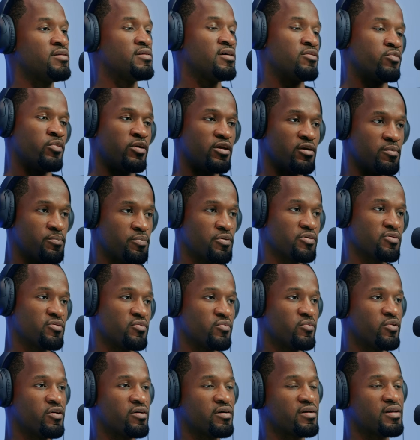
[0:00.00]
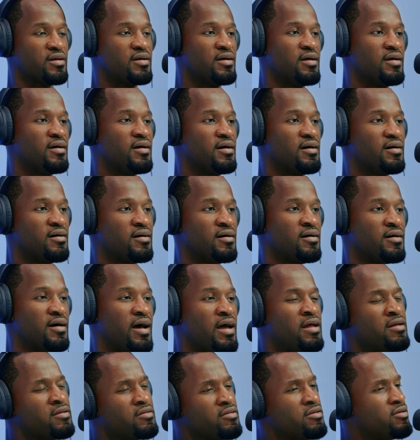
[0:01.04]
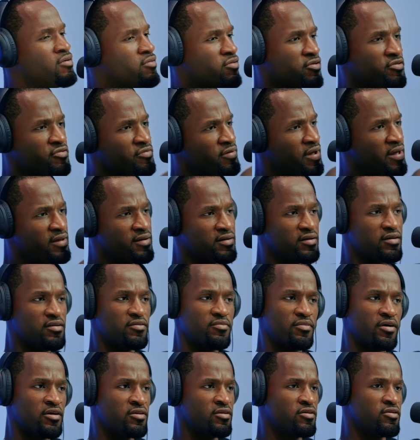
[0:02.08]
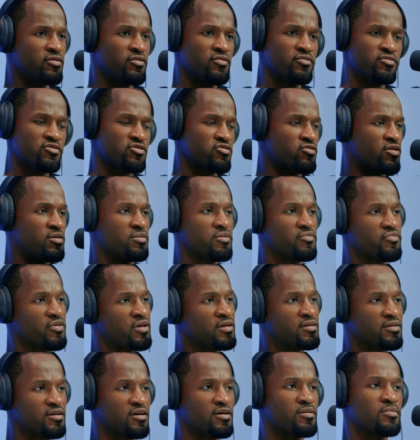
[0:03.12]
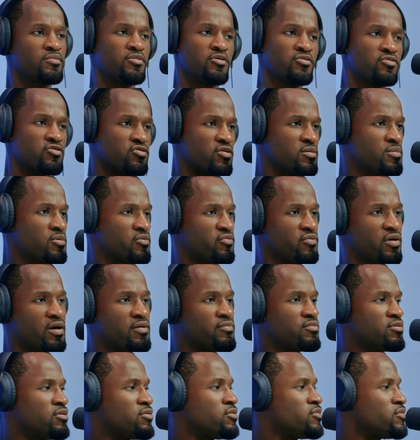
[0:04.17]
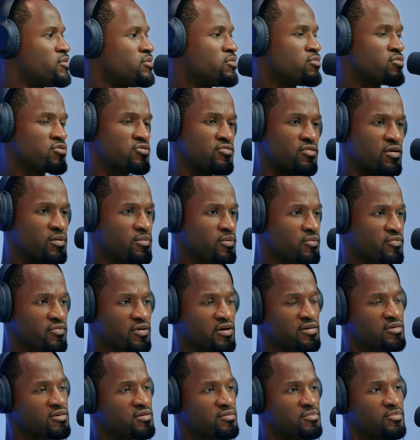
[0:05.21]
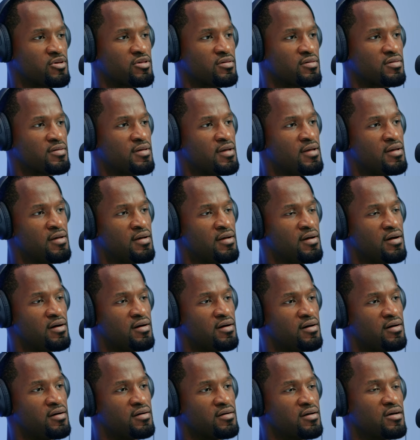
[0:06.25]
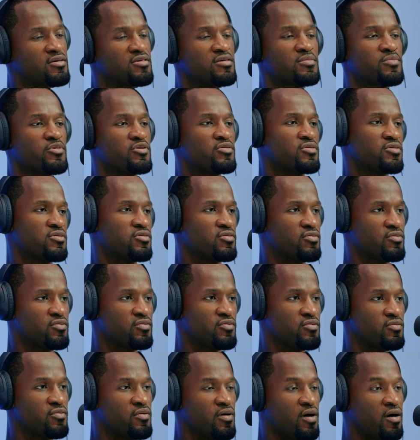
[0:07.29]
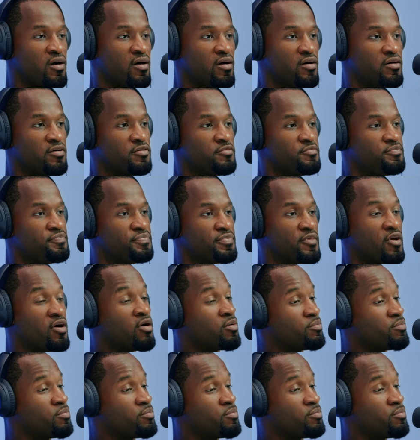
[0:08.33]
That we can put to work uh, and, you know, create a, a, new stream of income, new stream of revenue, a new stream of customer uh, customers to our our